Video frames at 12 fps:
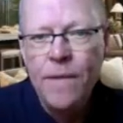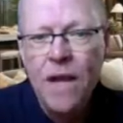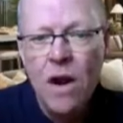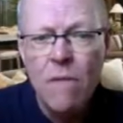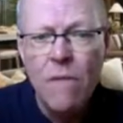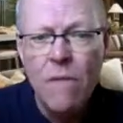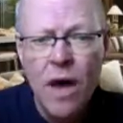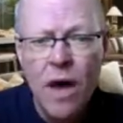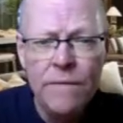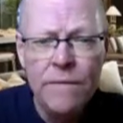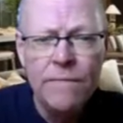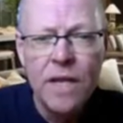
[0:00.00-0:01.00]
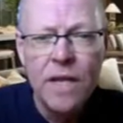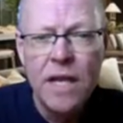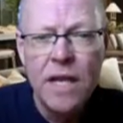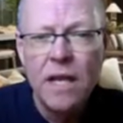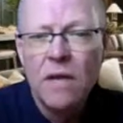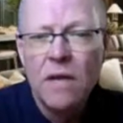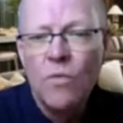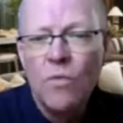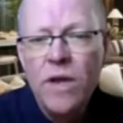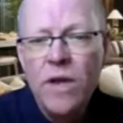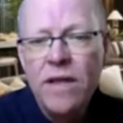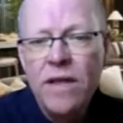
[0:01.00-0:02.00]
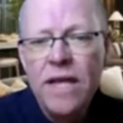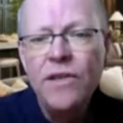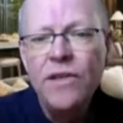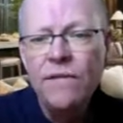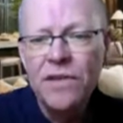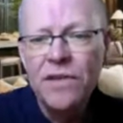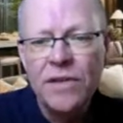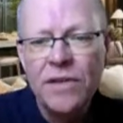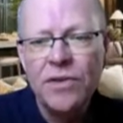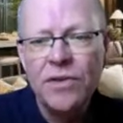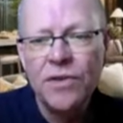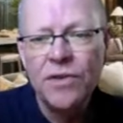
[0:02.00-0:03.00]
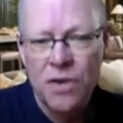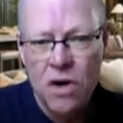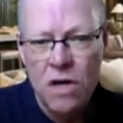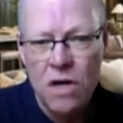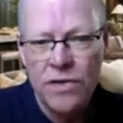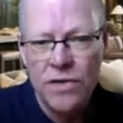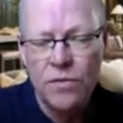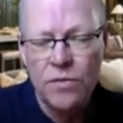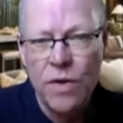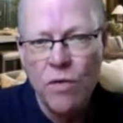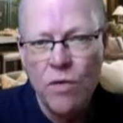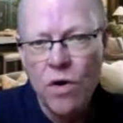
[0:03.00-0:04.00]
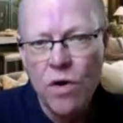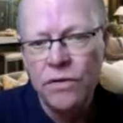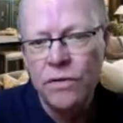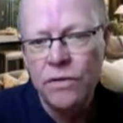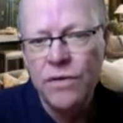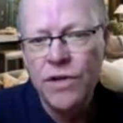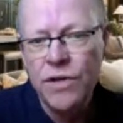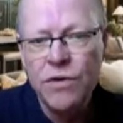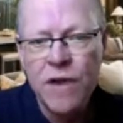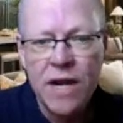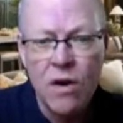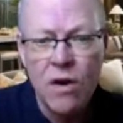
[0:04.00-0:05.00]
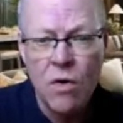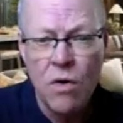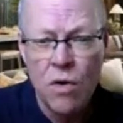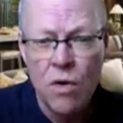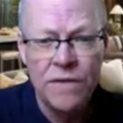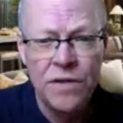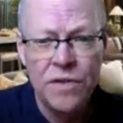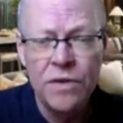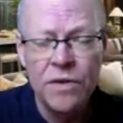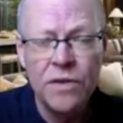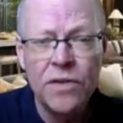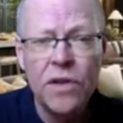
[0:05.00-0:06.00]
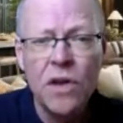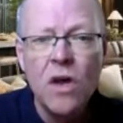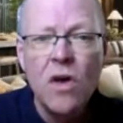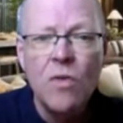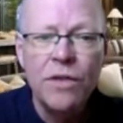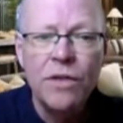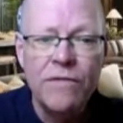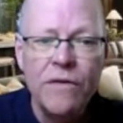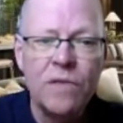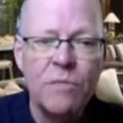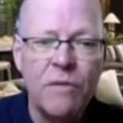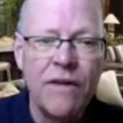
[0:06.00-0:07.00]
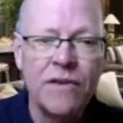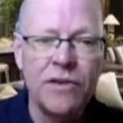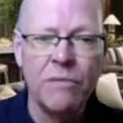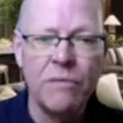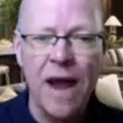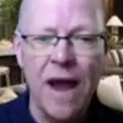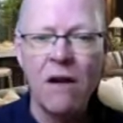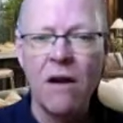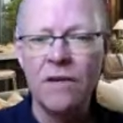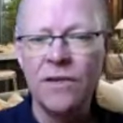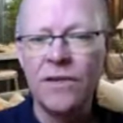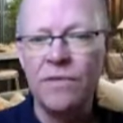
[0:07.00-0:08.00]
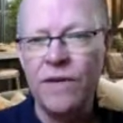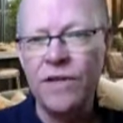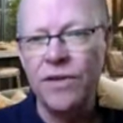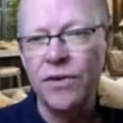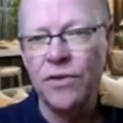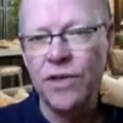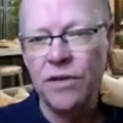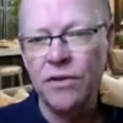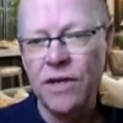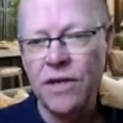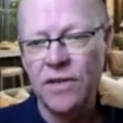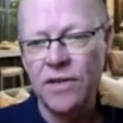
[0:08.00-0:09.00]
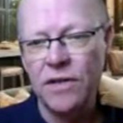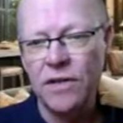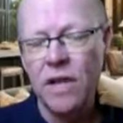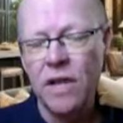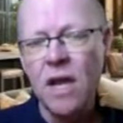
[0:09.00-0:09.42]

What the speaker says: In our model, with each of the semester starts, we work to curate a cohort of students with diverse professional backgrounds and research interests.